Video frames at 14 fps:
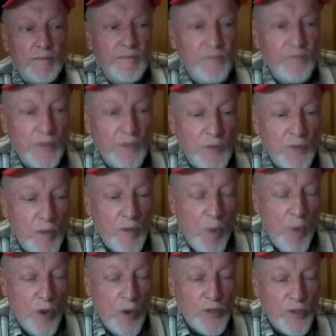from the
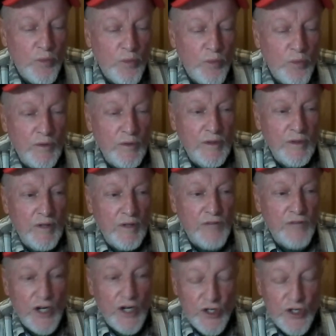reports that, of
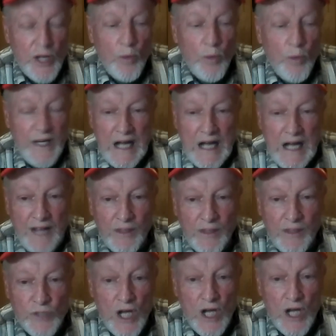theirs that we got, it
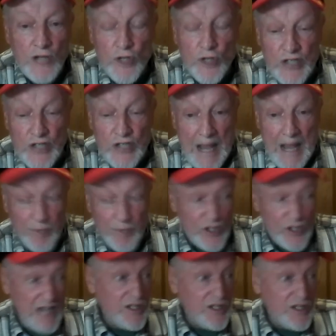was 100 sappers.
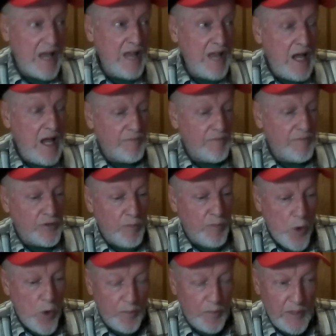They sat, they have
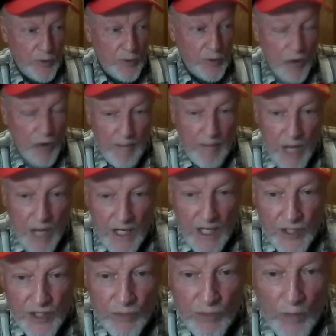support people grab
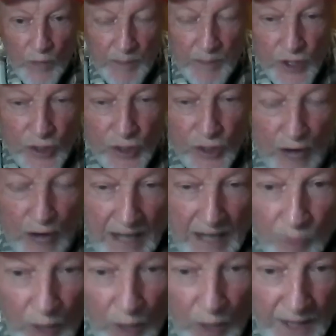bodies and weapons and drag them
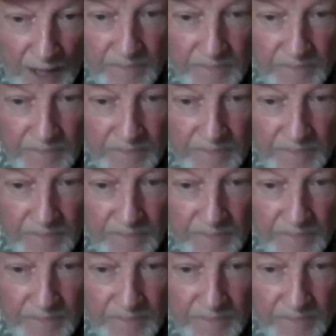away,